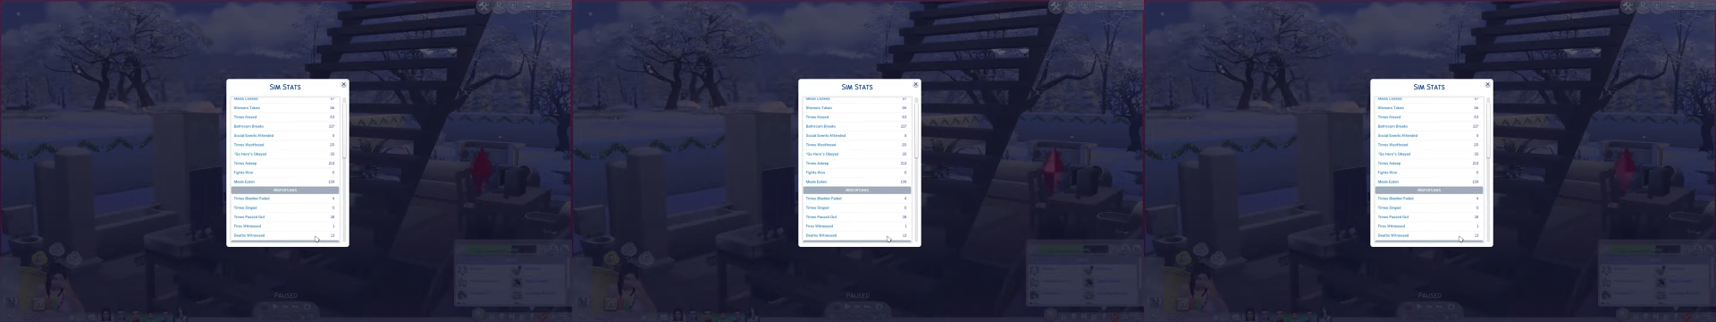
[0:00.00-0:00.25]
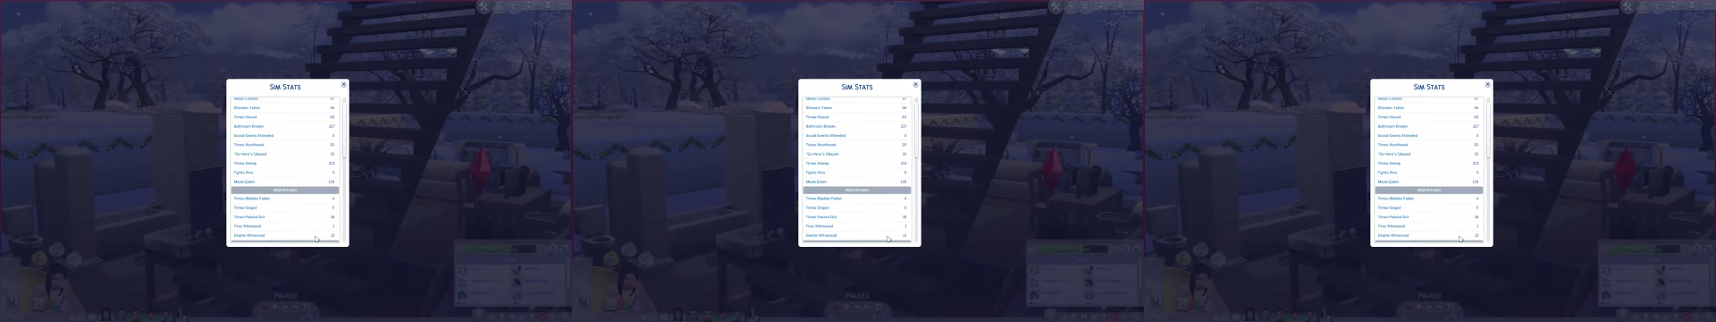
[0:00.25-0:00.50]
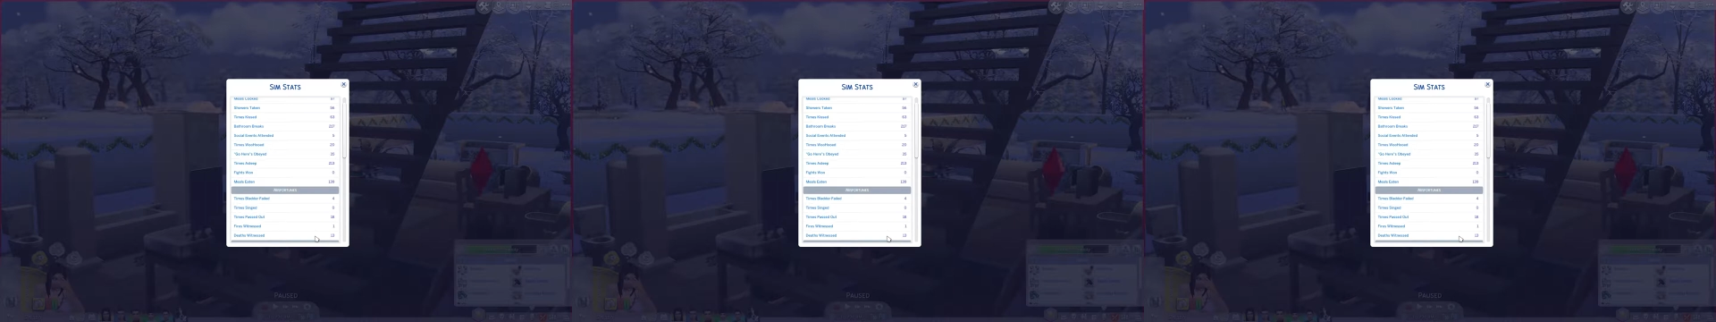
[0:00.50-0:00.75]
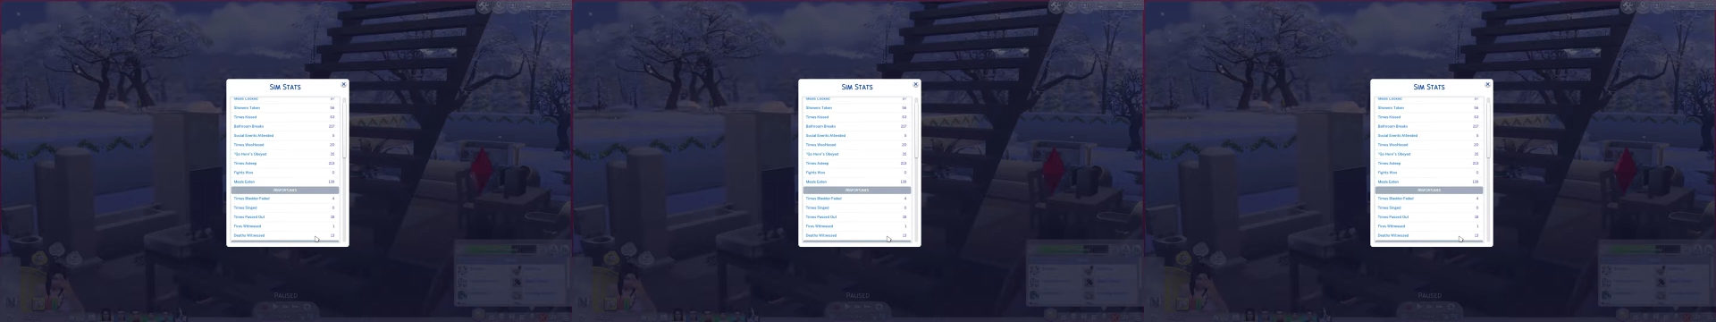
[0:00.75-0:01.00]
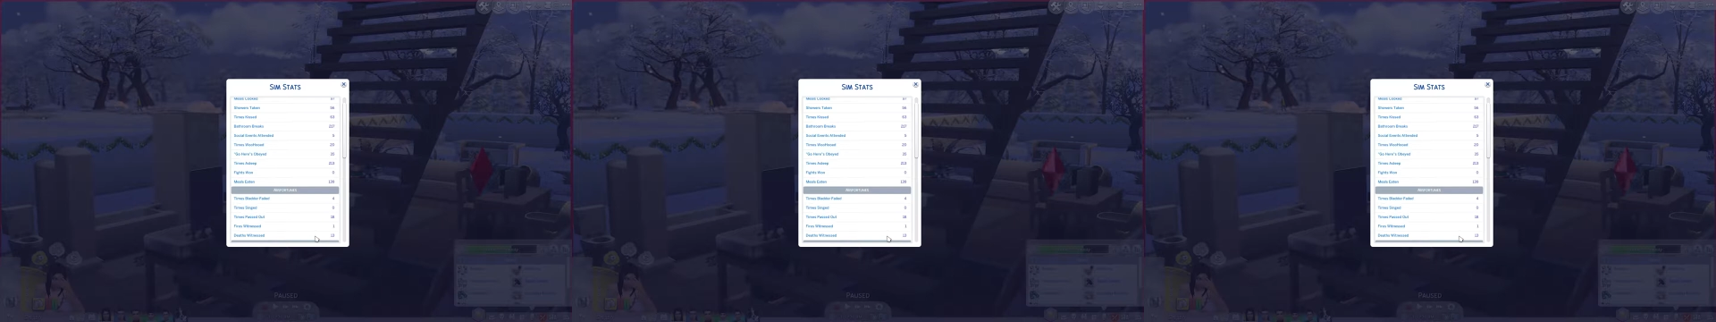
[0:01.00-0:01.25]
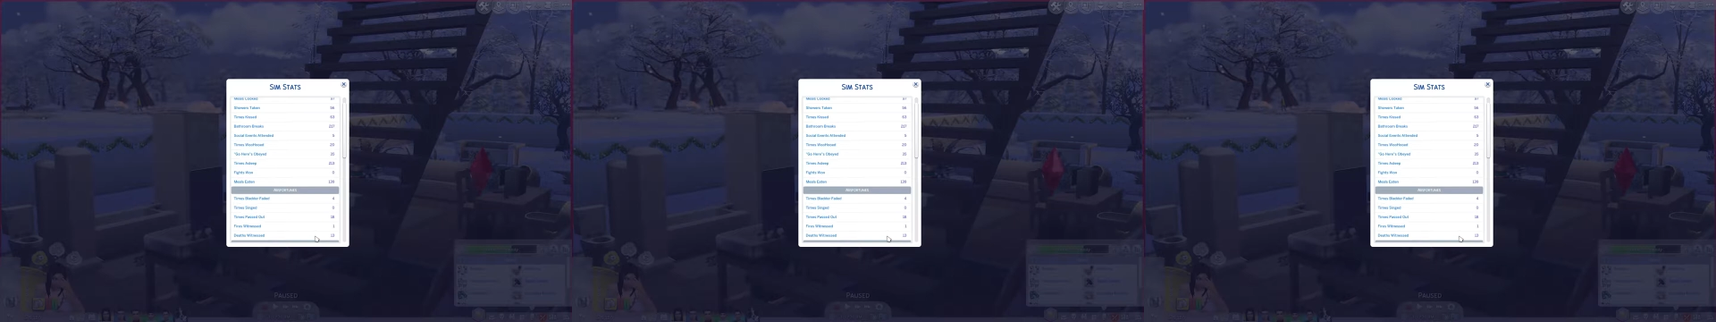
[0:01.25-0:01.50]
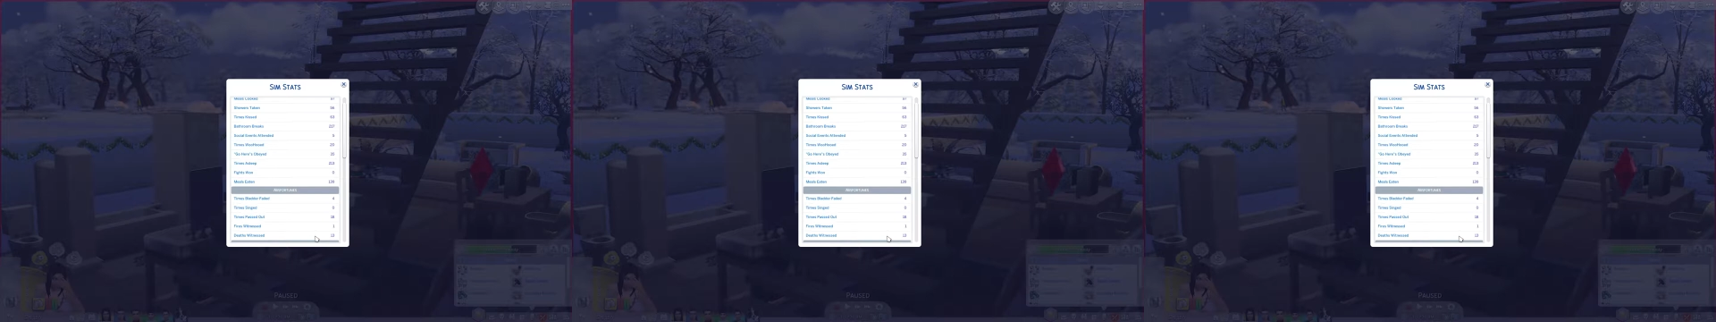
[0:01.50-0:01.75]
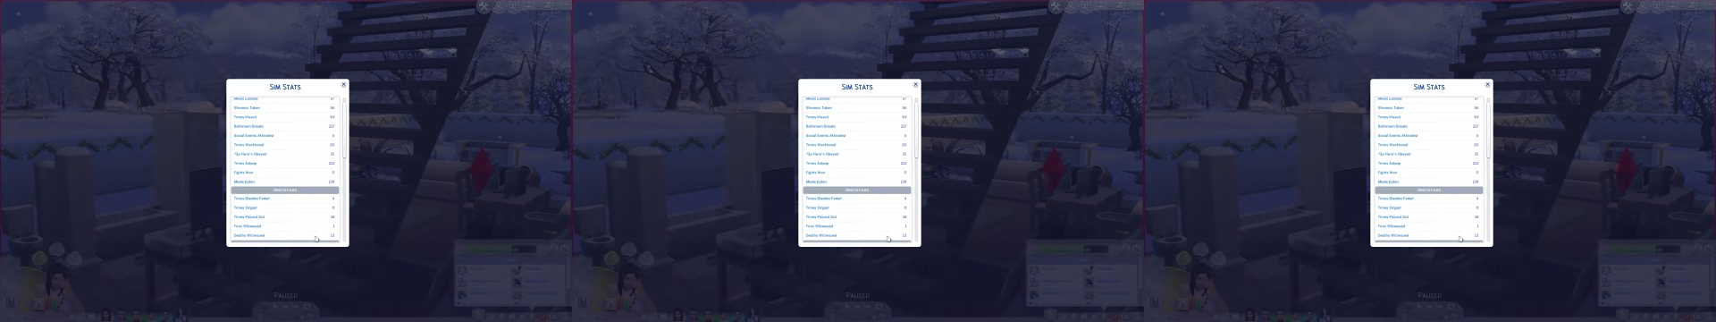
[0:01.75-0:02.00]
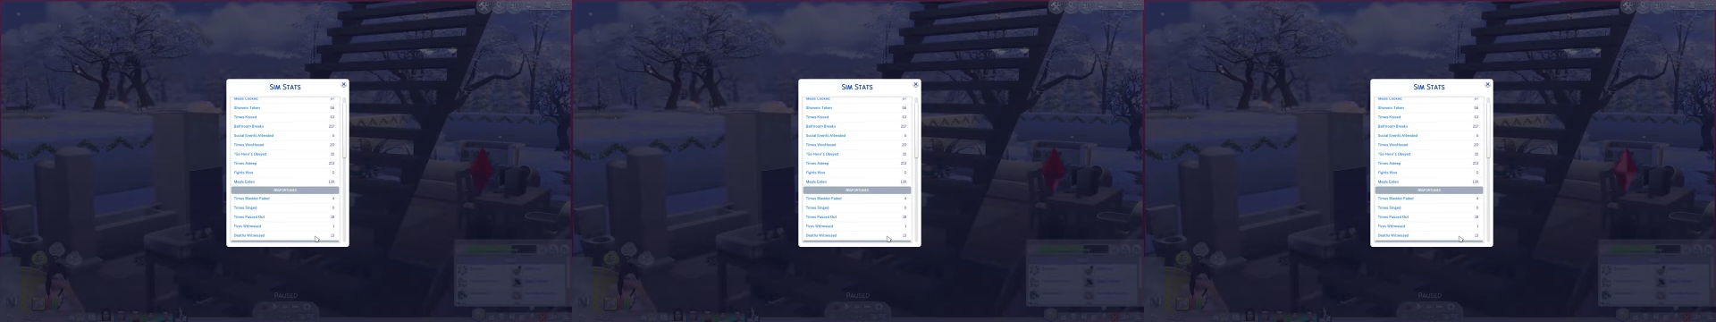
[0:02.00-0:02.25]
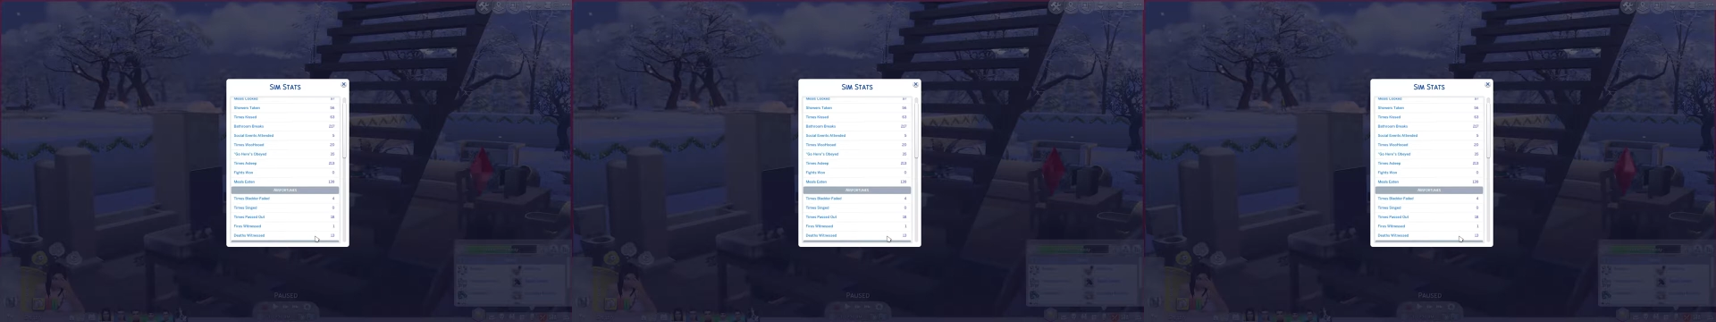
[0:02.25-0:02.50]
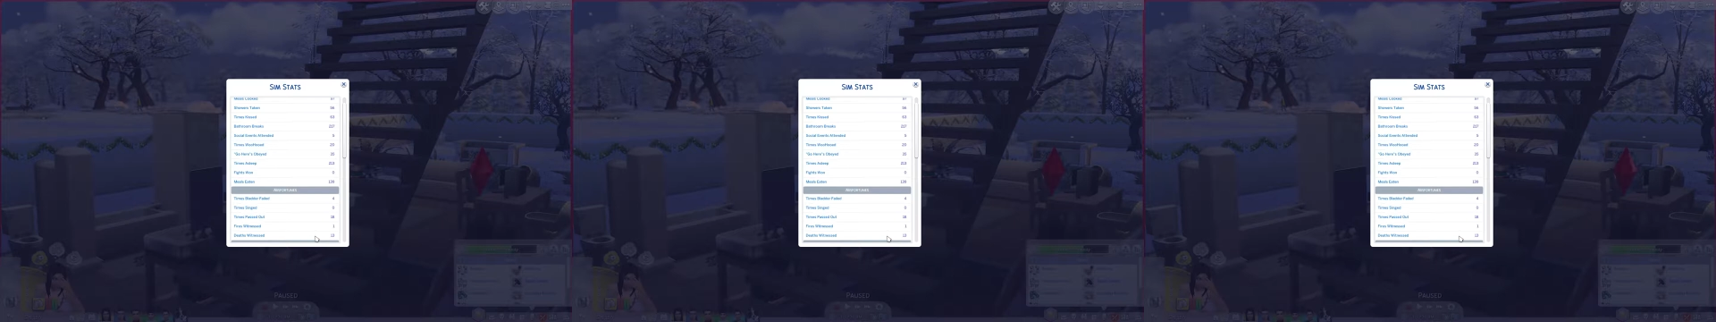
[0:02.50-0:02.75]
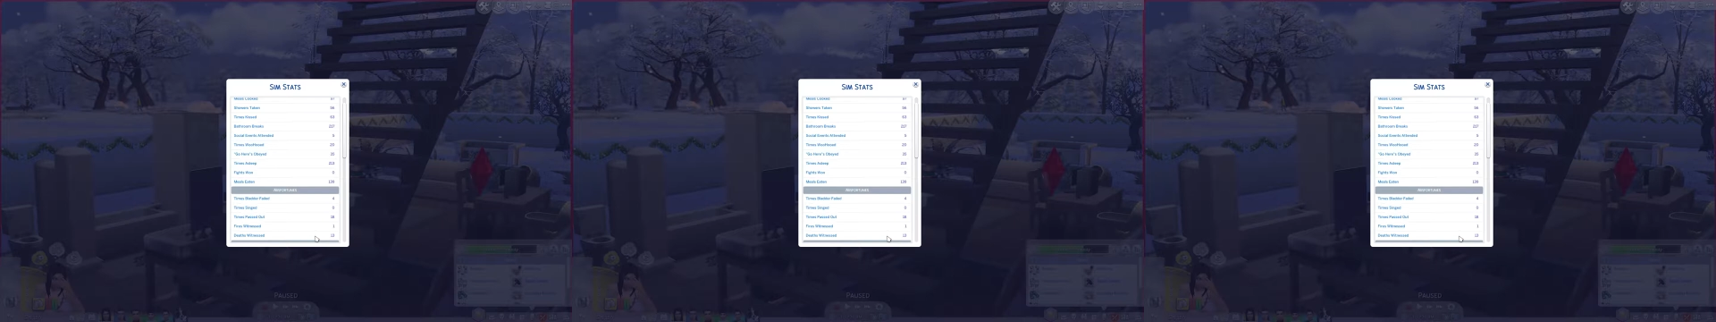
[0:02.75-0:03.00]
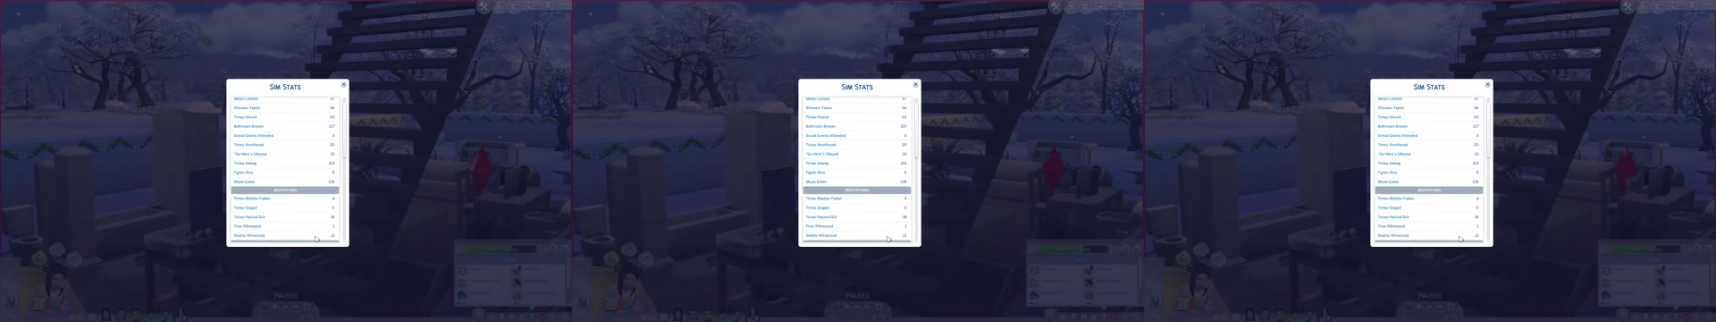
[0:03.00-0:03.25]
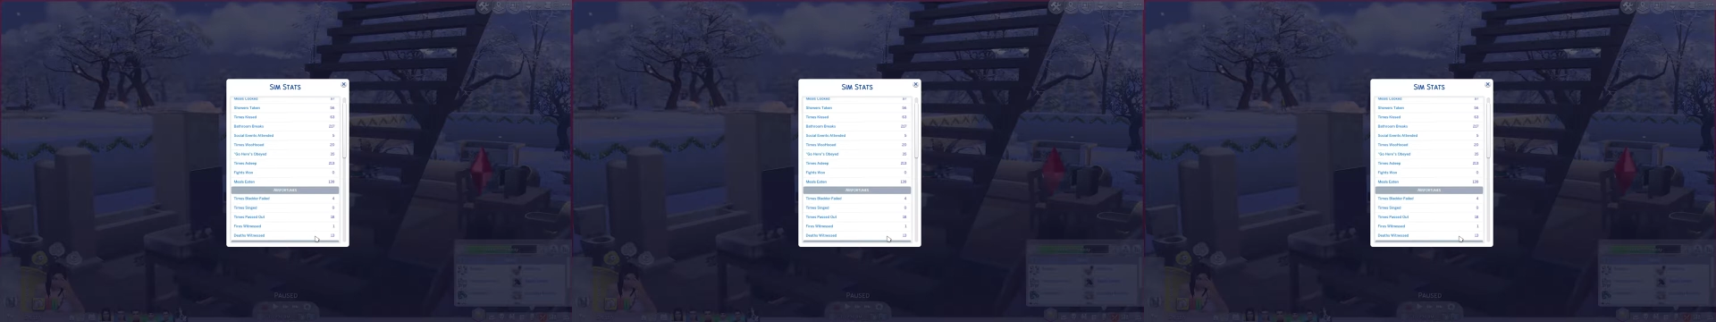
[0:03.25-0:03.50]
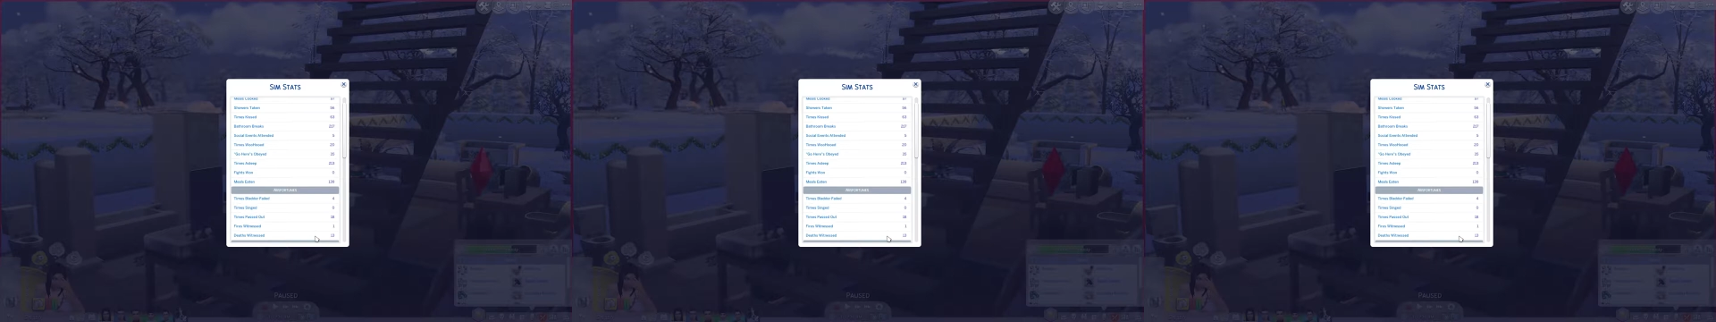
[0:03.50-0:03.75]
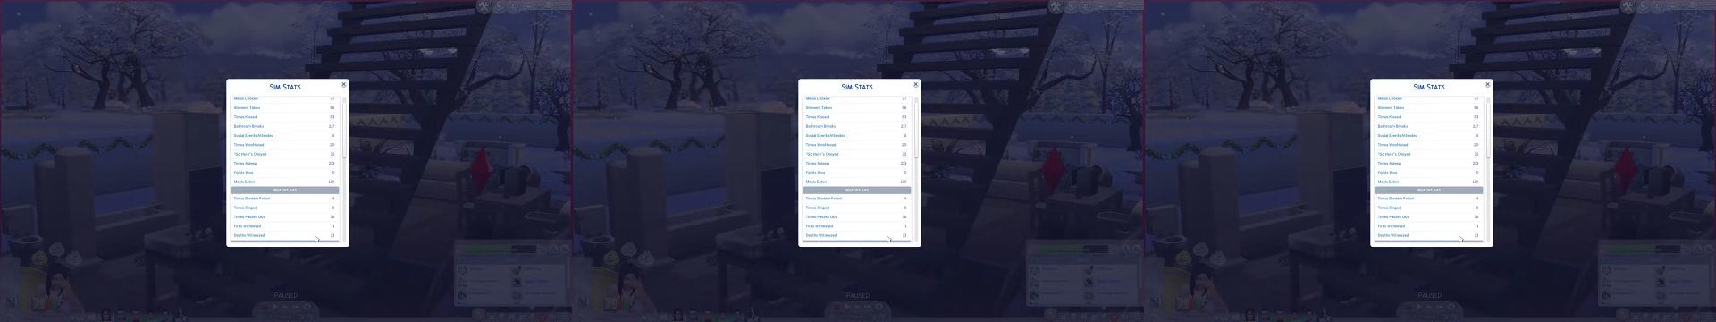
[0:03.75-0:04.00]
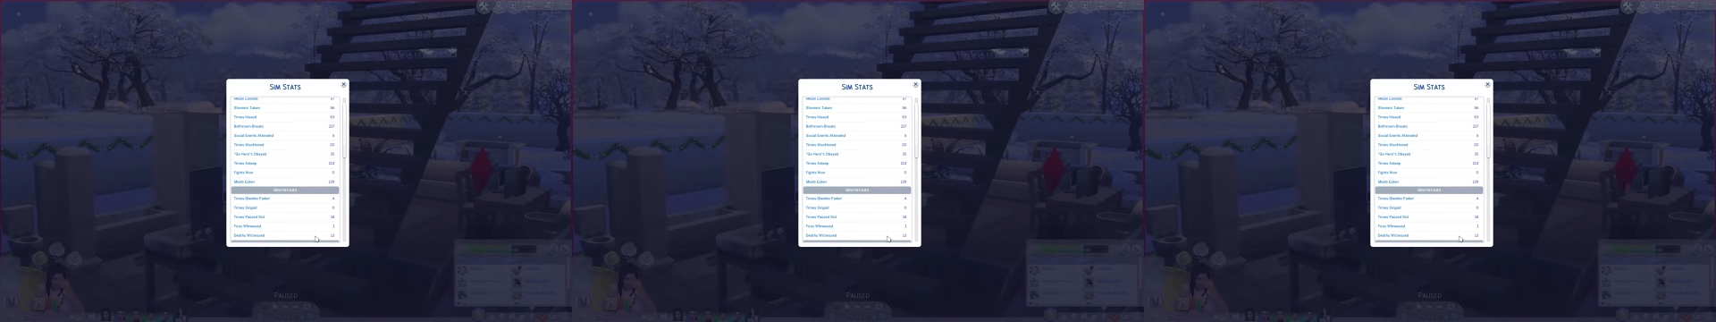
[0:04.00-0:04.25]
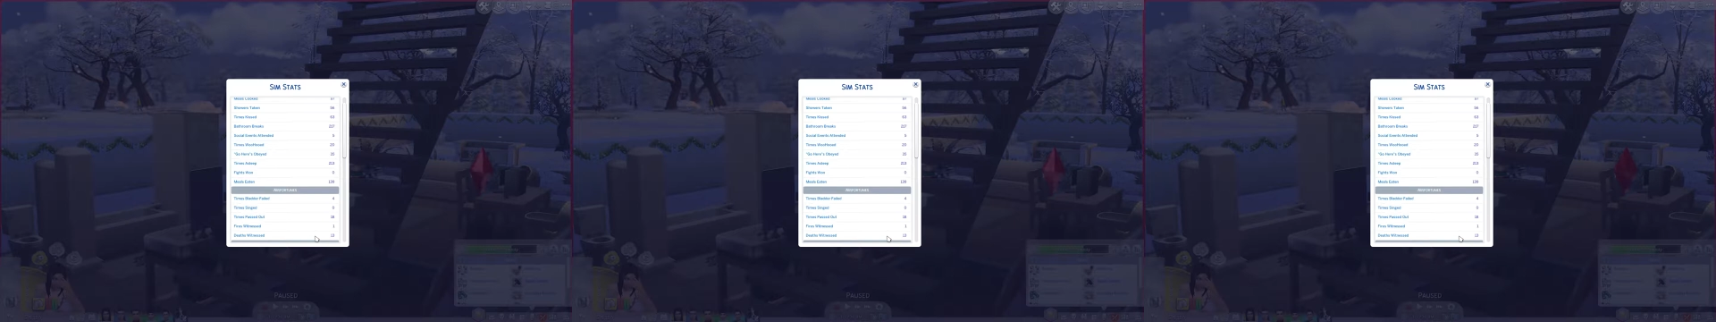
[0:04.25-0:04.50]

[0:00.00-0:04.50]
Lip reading: [unreadable: no face in view]